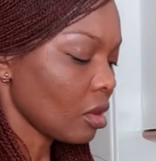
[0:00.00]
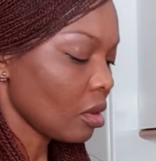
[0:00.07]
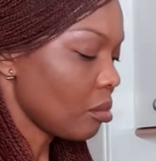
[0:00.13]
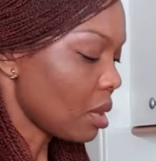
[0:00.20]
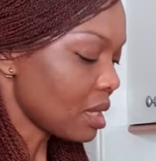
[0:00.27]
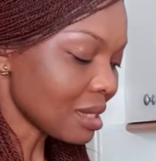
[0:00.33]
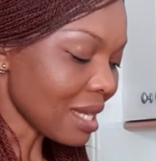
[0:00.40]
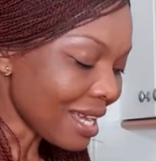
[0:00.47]

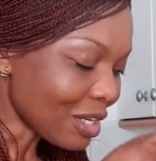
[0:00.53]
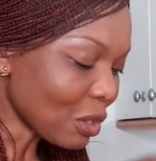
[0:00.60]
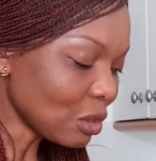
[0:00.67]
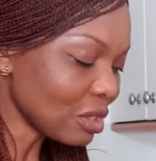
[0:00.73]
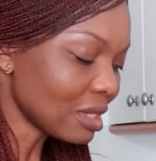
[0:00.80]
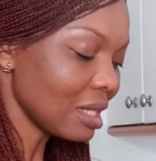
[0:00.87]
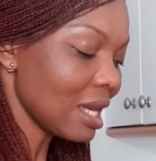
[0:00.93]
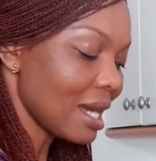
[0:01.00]
But I
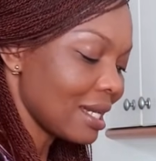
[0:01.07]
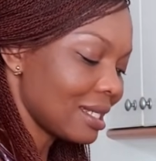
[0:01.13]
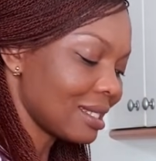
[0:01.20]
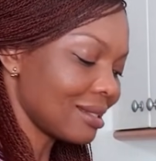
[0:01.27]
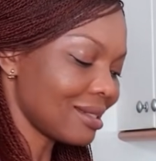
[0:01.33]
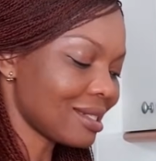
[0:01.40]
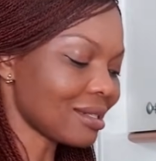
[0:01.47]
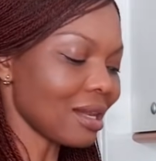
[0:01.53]
don't
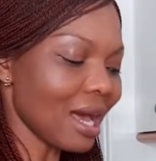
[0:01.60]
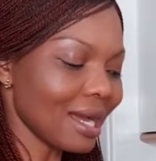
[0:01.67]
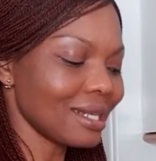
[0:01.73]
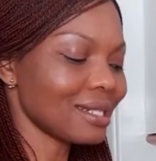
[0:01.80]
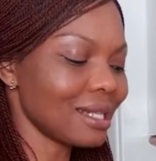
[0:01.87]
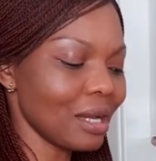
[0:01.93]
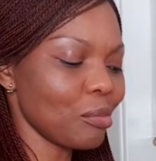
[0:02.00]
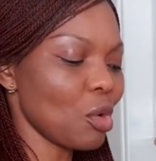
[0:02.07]
like
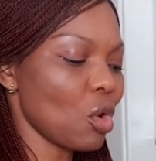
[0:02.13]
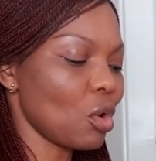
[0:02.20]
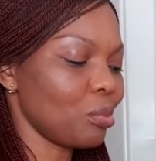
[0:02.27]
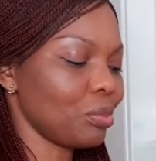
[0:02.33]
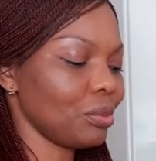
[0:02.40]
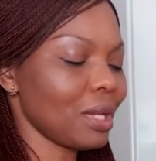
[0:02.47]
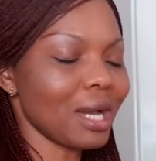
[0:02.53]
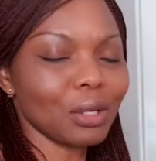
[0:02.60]
slice them
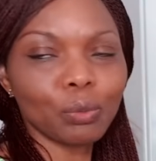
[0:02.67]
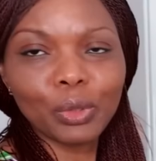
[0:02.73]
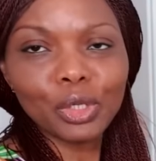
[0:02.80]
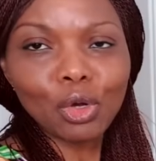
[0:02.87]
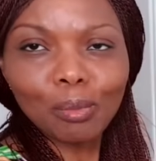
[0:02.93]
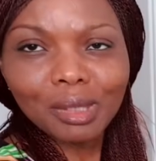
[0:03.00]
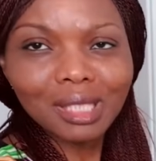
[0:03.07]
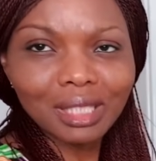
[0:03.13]
up like we
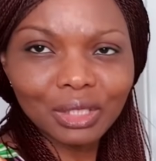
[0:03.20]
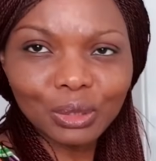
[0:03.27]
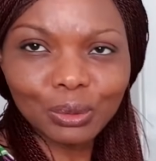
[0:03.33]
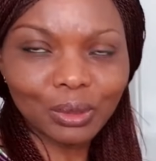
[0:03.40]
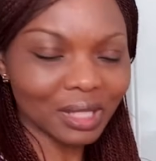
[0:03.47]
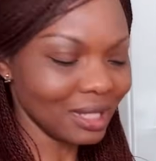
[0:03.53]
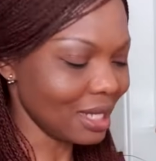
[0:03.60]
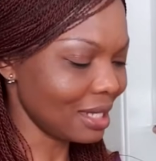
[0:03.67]
normally
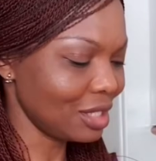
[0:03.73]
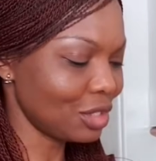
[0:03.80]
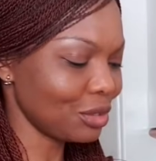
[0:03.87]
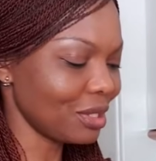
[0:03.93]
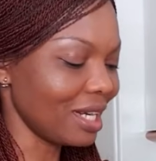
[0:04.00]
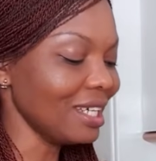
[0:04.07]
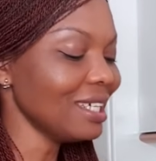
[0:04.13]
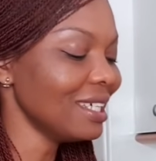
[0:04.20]
do in
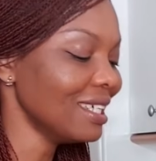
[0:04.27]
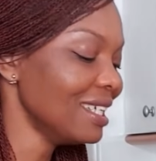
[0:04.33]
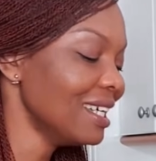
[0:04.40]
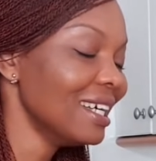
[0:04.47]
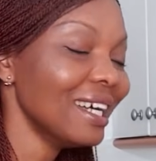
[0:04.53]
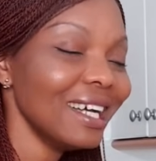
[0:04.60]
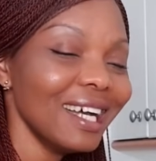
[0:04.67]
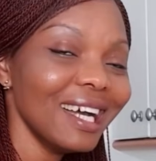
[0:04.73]
Nigeria.
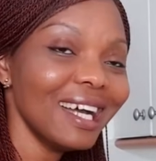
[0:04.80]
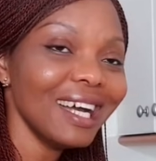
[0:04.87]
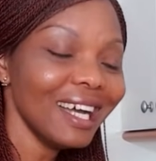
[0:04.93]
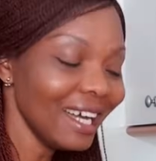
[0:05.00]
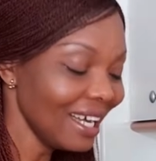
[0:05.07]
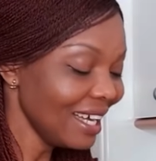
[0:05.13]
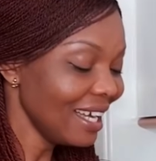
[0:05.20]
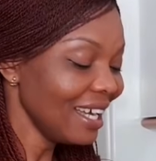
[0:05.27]

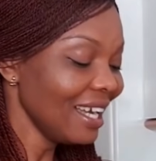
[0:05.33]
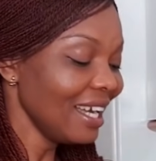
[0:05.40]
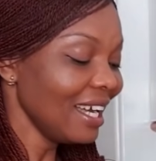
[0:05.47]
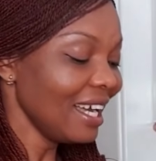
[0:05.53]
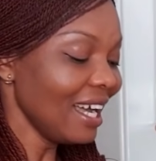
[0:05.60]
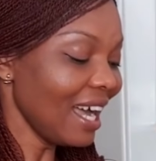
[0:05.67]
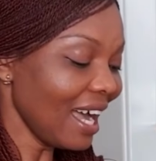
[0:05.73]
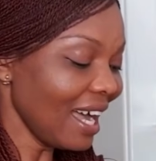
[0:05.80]

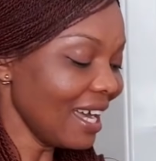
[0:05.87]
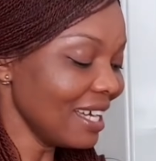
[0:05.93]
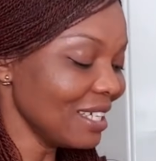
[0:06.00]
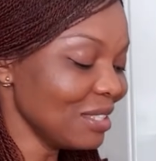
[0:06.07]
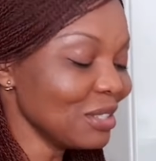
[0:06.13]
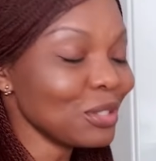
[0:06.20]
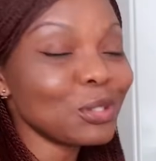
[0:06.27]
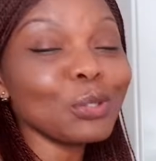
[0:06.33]

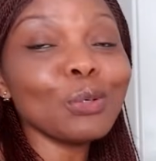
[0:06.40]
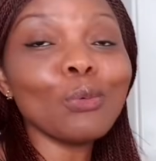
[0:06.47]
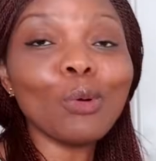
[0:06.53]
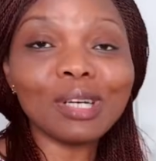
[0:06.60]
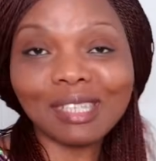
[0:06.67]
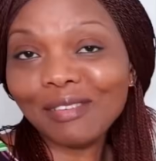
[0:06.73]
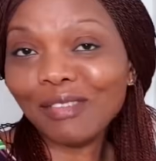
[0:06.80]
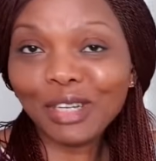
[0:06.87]
Hey, do
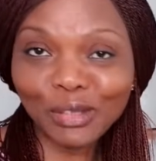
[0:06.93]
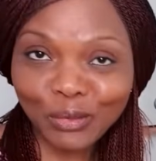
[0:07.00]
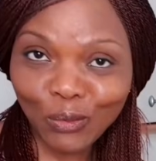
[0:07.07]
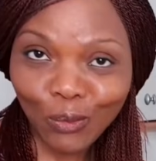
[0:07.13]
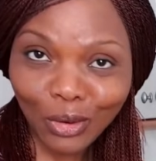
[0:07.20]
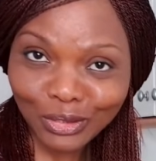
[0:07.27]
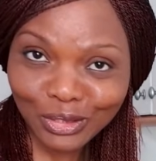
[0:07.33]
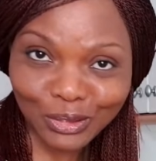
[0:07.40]
whatever
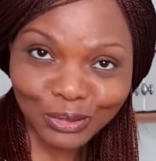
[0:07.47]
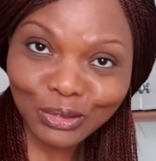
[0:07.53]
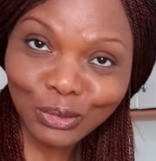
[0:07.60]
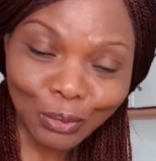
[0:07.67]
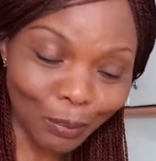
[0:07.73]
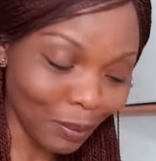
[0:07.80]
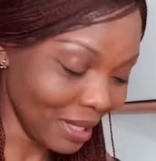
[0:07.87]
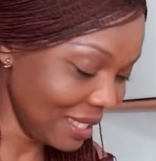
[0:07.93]
you want to
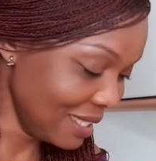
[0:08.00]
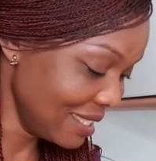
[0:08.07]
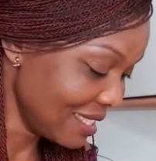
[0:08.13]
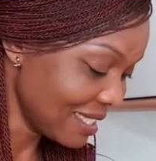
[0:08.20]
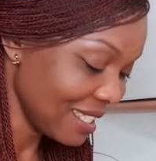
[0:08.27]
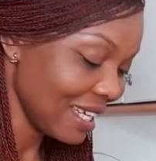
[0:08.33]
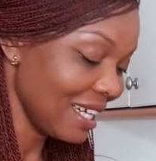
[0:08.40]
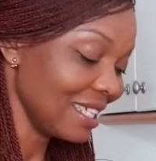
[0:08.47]
do,
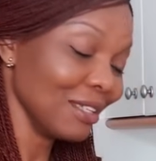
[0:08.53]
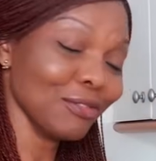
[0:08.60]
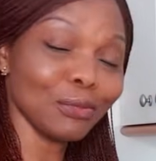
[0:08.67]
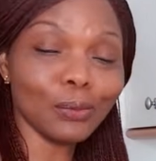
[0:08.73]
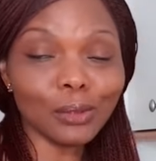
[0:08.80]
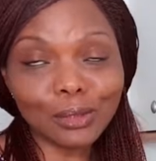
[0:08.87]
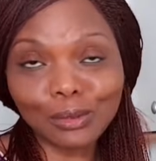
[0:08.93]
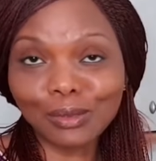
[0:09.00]
please. Like if
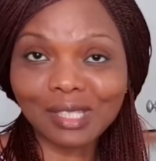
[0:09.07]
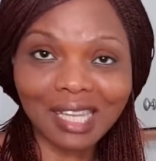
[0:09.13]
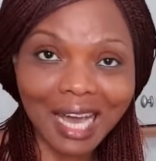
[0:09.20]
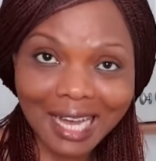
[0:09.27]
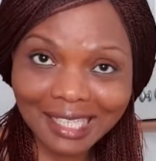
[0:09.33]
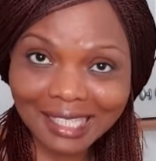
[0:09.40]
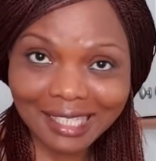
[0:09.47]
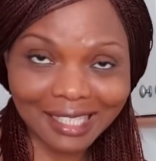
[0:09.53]
you want to
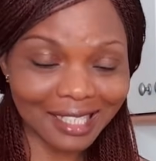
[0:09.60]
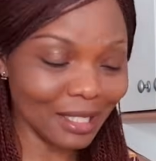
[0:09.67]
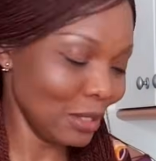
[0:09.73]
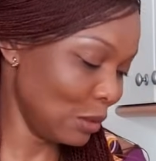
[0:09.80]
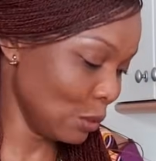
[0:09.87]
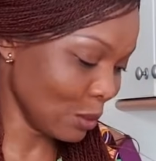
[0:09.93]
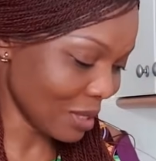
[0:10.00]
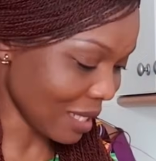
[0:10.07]
slice
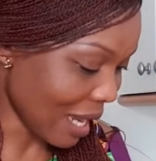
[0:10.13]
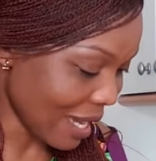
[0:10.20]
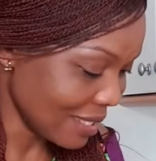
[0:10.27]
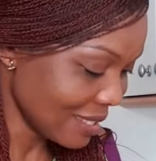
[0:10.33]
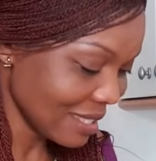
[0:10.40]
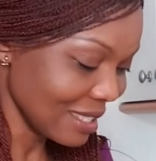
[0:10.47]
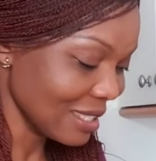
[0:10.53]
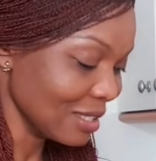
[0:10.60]
it, you
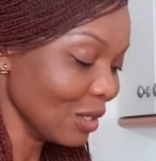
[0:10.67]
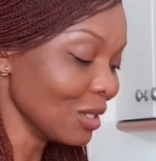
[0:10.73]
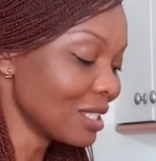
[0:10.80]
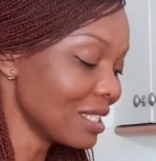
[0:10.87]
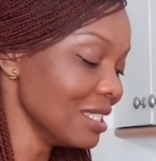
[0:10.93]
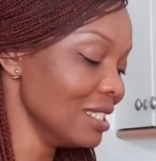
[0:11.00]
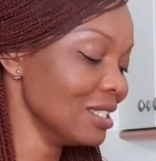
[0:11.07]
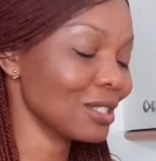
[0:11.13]
slice it.
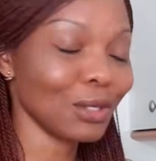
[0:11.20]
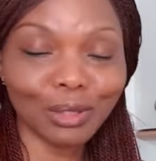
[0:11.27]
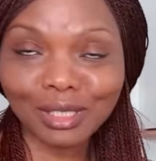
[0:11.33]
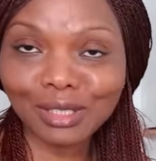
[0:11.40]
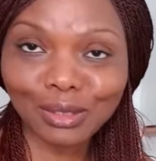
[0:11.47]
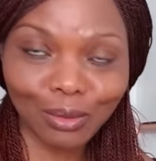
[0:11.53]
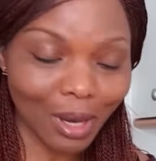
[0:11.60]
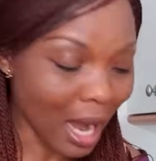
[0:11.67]
Nothing is
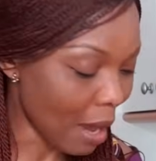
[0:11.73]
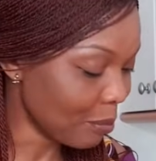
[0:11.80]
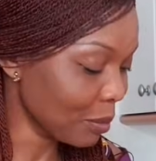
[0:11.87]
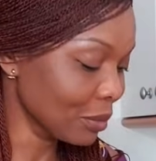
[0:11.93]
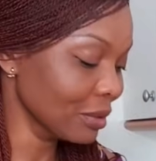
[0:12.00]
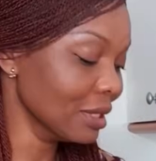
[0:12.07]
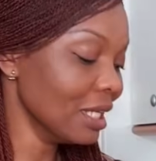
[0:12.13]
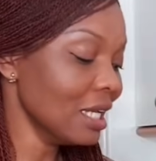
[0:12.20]
going to
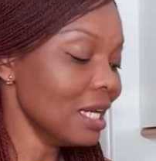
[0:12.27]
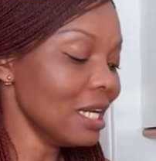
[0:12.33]
happen.